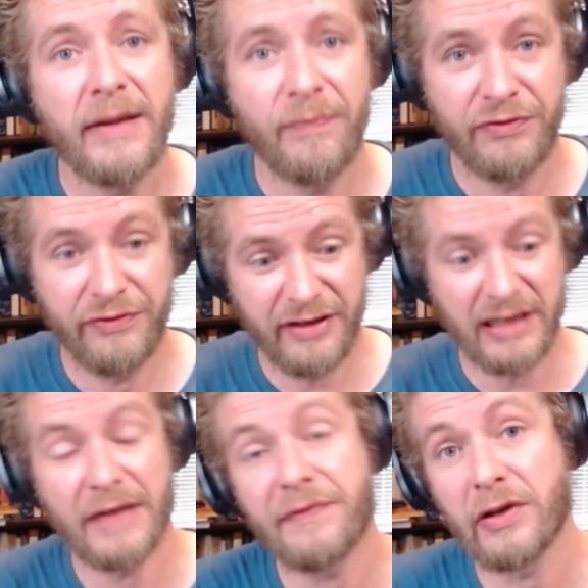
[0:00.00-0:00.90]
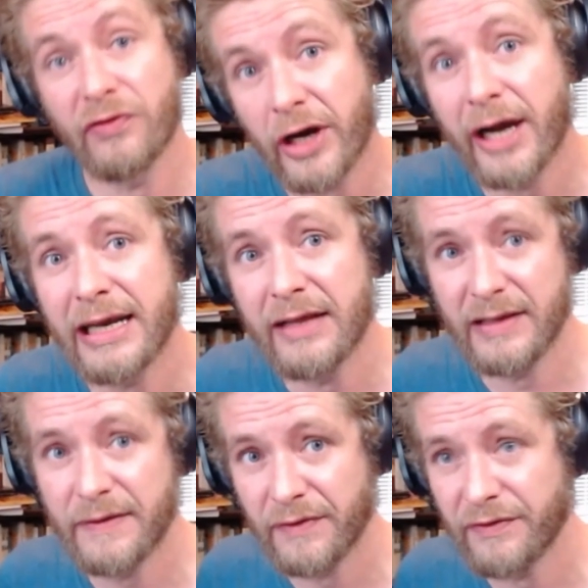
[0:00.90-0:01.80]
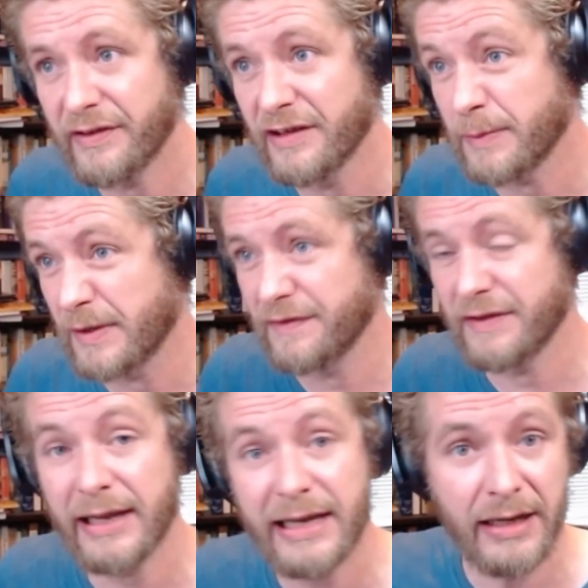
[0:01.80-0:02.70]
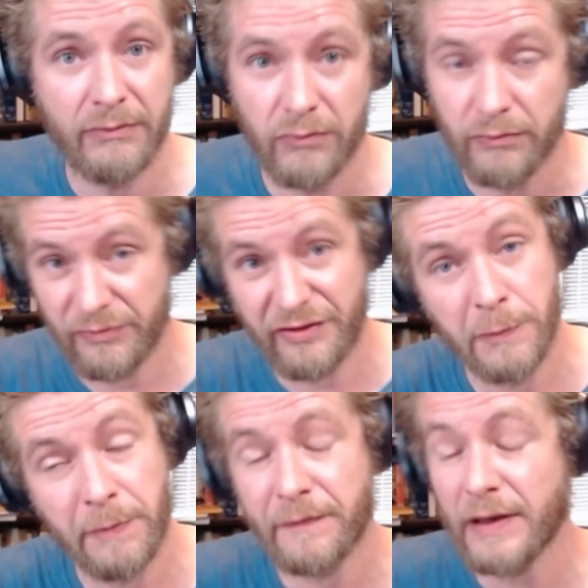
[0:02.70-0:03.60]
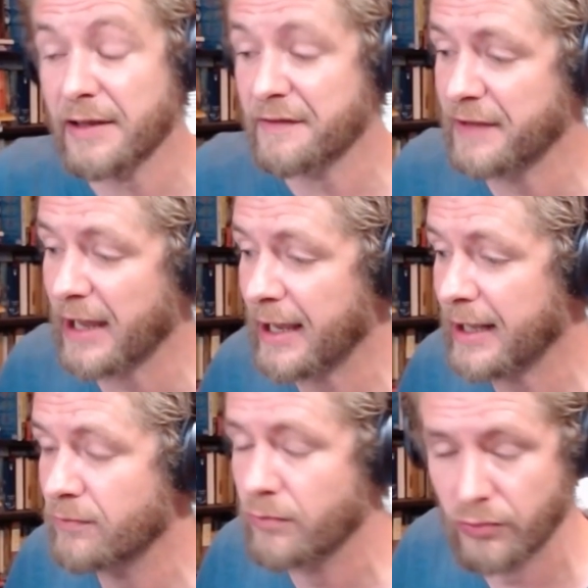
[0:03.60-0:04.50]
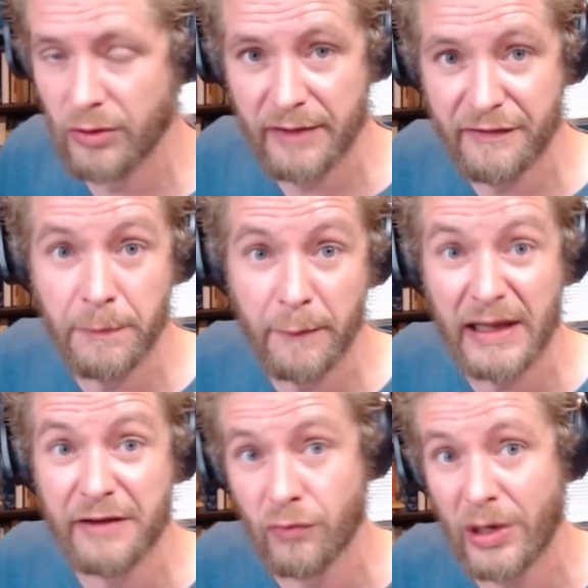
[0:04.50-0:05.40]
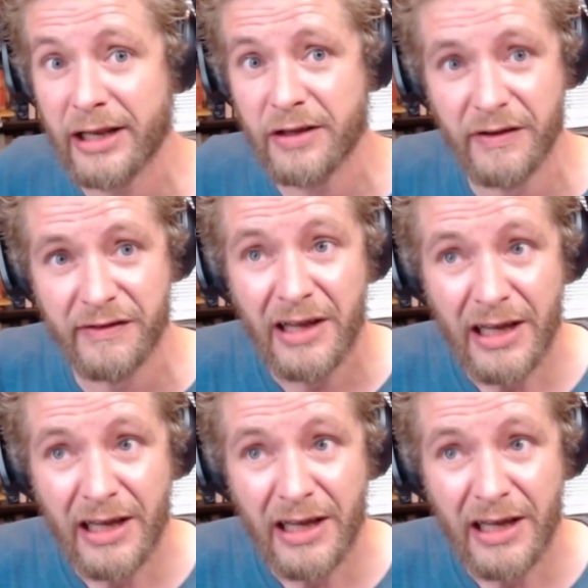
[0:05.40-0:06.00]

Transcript: significant tight end differences, because again, Superflex and Superflex rankers